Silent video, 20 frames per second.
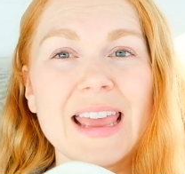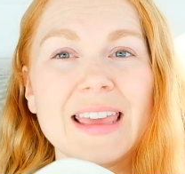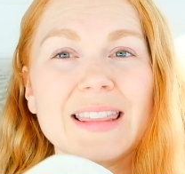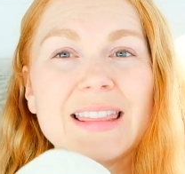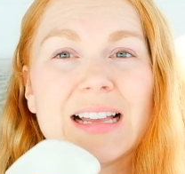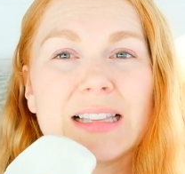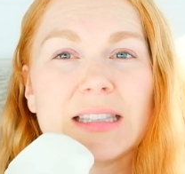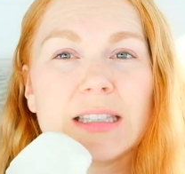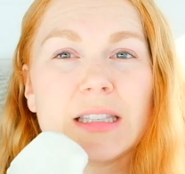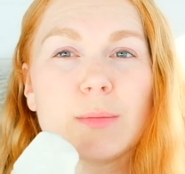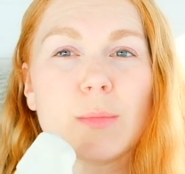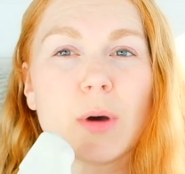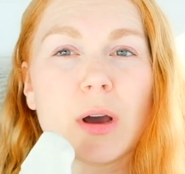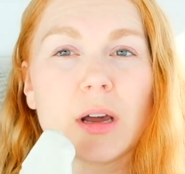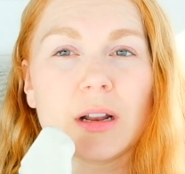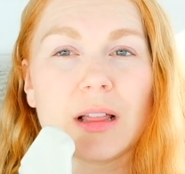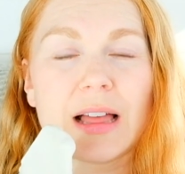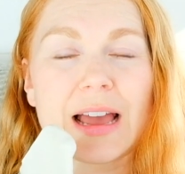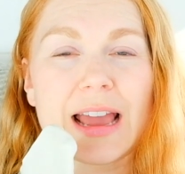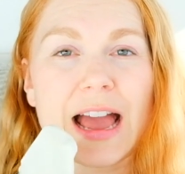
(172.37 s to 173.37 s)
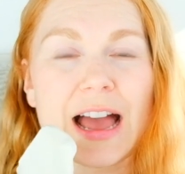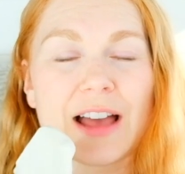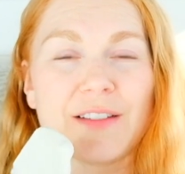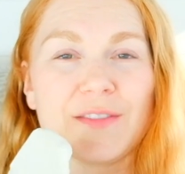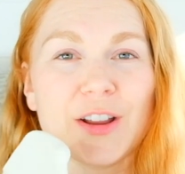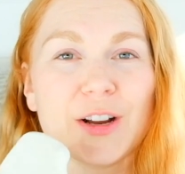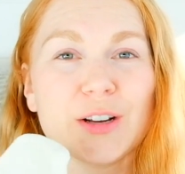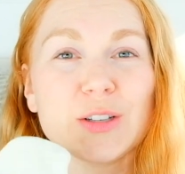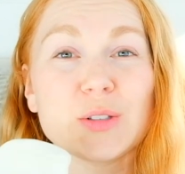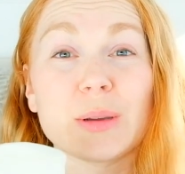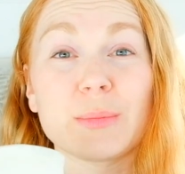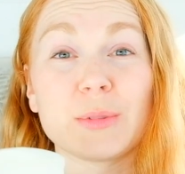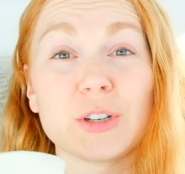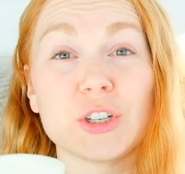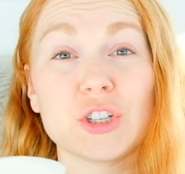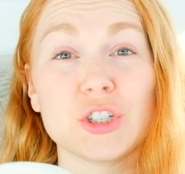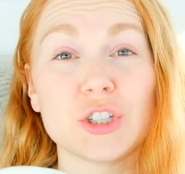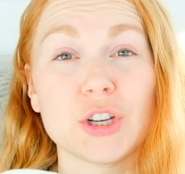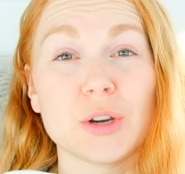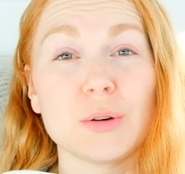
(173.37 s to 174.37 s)
That's the model I have here, so I'm going to
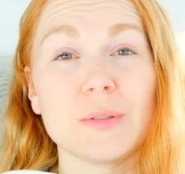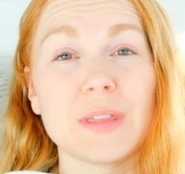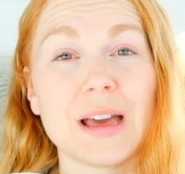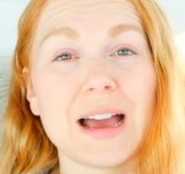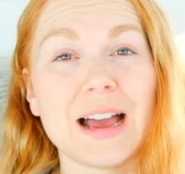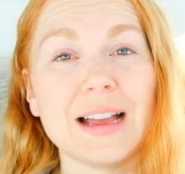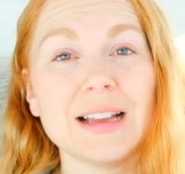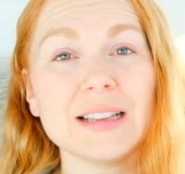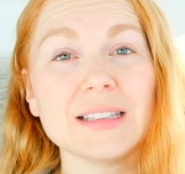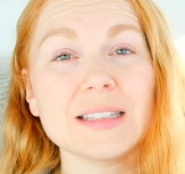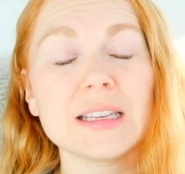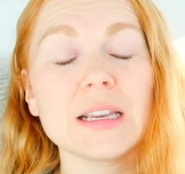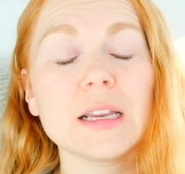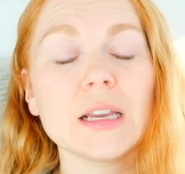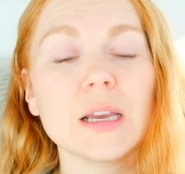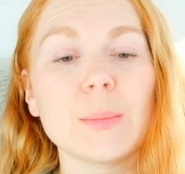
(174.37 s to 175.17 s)
show that.